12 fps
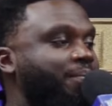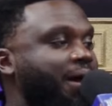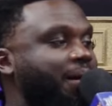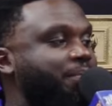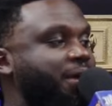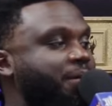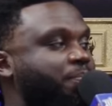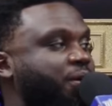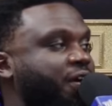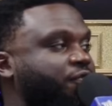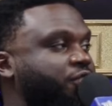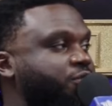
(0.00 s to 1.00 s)
I made
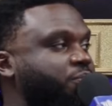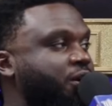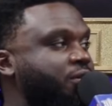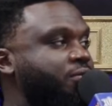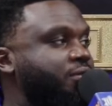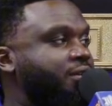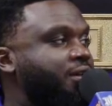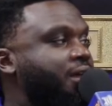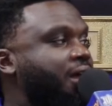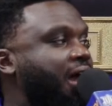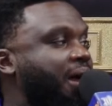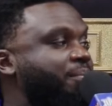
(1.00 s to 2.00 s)
breakfast, bro.
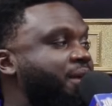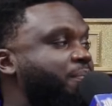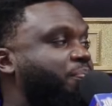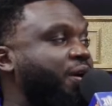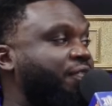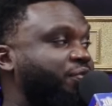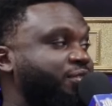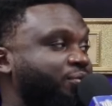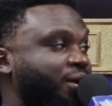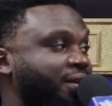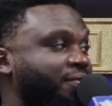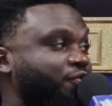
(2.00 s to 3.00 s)
I made breakfast,
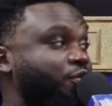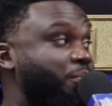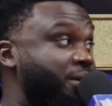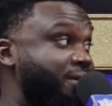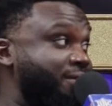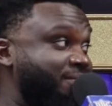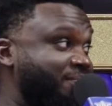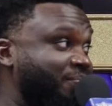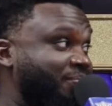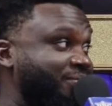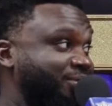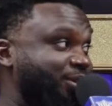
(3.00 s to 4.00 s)
right? For me.
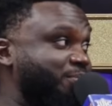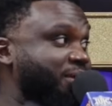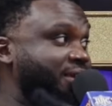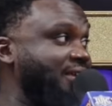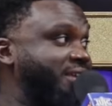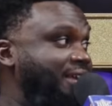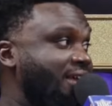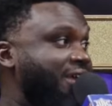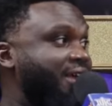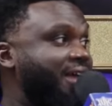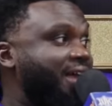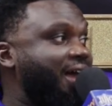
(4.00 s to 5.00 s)
Just me.
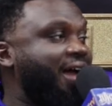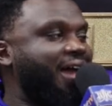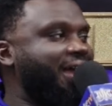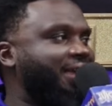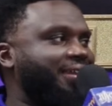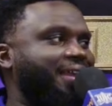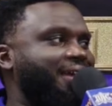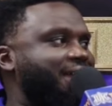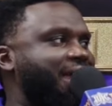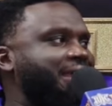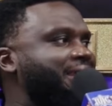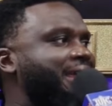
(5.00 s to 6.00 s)
I ate like
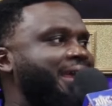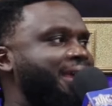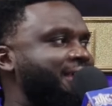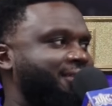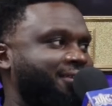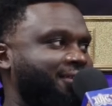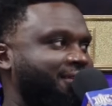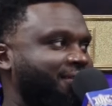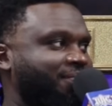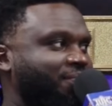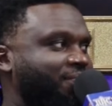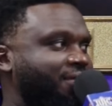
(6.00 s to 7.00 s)
eight eggs. Damn.